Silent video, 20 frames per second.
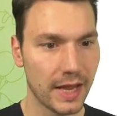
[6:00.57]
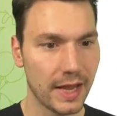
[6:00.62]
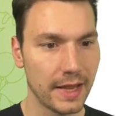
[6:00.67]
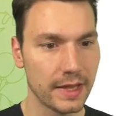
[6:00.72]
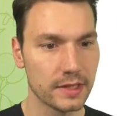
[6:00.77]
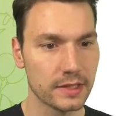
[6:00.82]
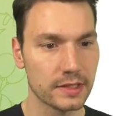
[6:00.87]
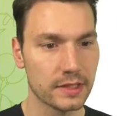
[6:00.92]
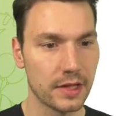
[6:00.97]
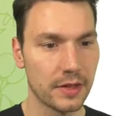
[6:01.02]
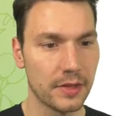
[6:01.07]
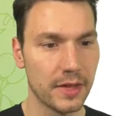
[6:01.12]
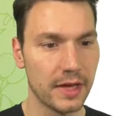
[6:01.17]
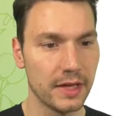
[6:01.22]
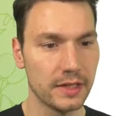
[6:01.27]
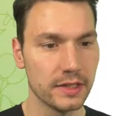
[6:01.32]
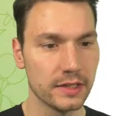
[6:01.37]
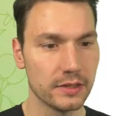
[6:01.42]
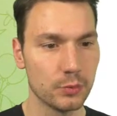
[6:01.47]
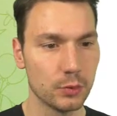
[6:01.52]
And
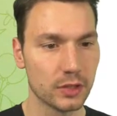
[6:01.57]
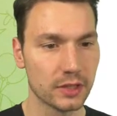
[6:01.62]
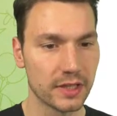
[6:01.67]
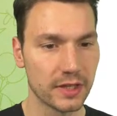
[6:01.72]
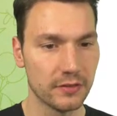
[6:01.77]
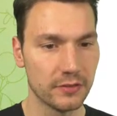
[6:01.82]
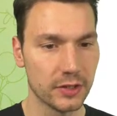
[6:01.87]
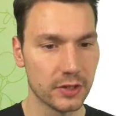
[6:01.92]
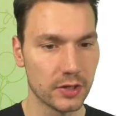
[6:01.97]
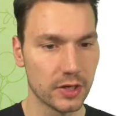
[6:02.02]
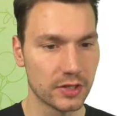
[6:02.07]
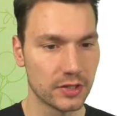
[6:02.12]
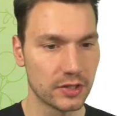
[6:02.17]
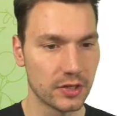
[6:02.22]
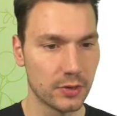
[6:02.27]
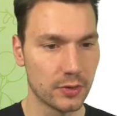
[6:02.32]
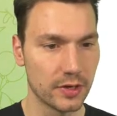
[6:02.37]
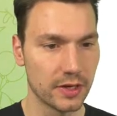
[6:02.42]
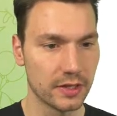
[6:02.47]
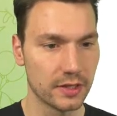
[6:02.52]
then it will give you a
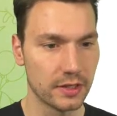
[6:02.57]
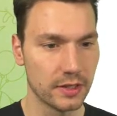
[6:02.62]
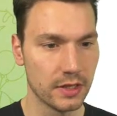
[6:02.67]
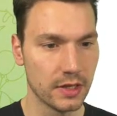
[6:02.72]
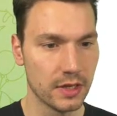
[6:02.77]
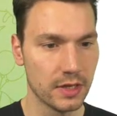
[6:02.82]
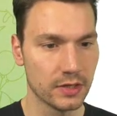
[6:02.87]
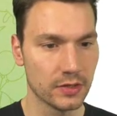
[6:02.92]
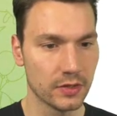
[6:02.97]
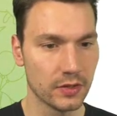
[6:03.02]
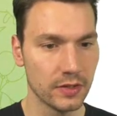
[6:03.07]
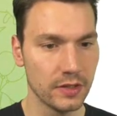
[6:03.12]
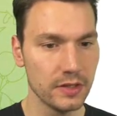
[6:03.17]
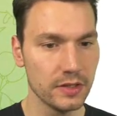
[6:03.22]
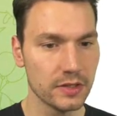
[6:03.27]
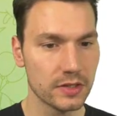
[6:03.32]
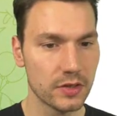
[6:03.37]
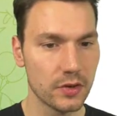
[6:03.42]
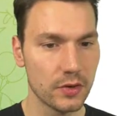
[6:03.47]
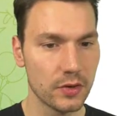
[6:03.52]
token. So
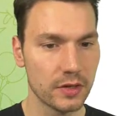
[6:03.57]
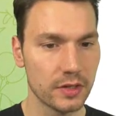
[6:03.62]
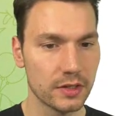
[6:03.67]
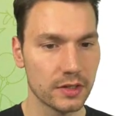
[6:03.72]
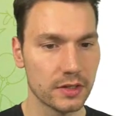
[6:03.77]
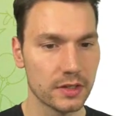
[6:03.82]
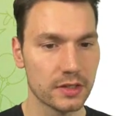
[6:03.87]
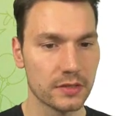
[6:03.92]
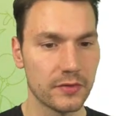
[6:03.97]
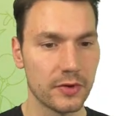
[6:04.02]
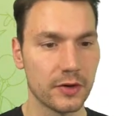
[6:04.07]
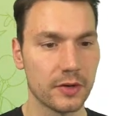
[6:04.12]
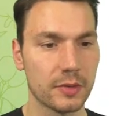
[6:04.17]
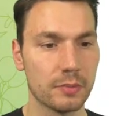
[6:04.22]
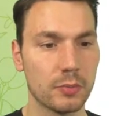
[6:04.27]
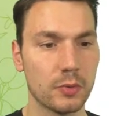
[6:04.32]
this token is very